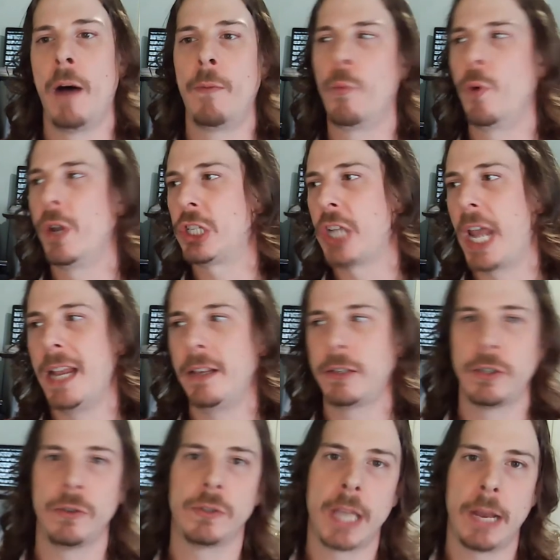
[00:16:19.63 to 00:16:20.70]
which
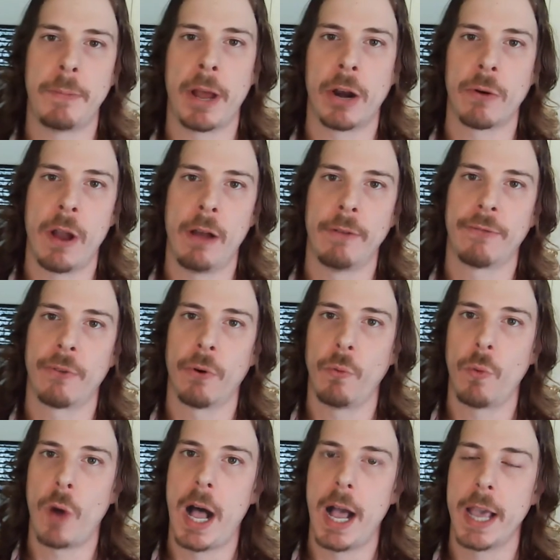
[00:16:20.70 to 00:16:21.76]
Asus had been around for a
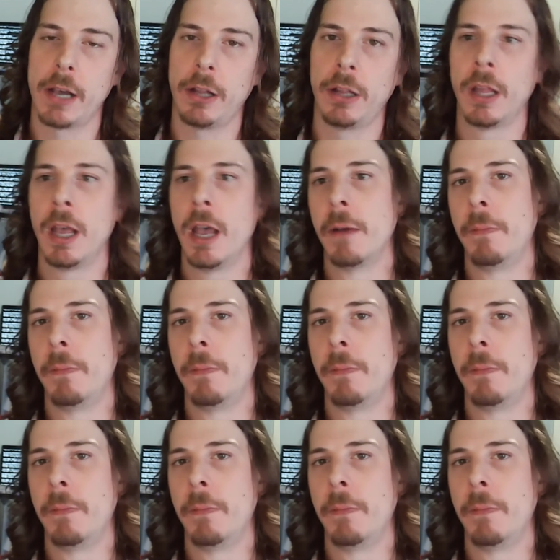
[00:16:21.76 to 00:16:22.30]
while,